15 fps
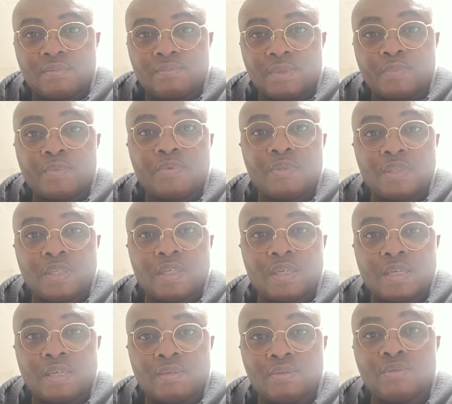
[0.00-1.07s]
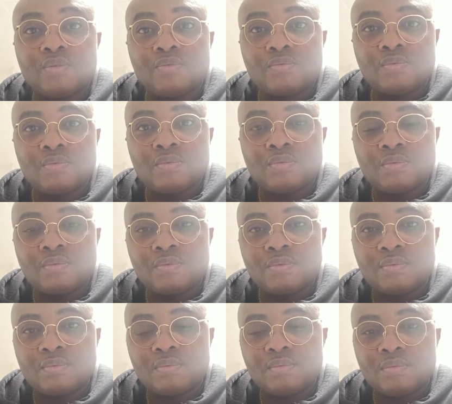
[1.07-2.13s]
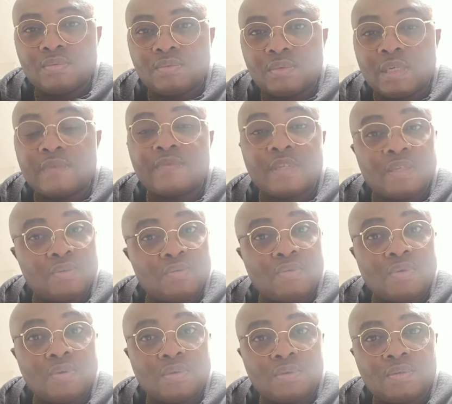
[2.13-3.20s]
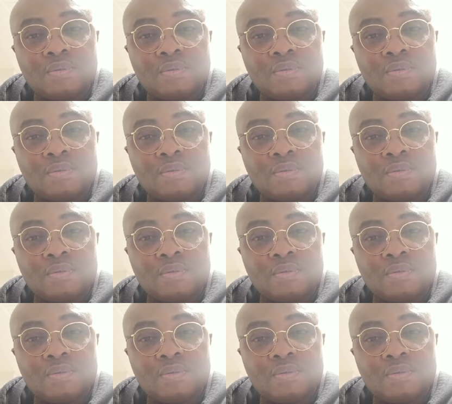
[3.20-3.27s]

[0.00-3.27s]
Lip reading: People's General Ojukwu, after the war,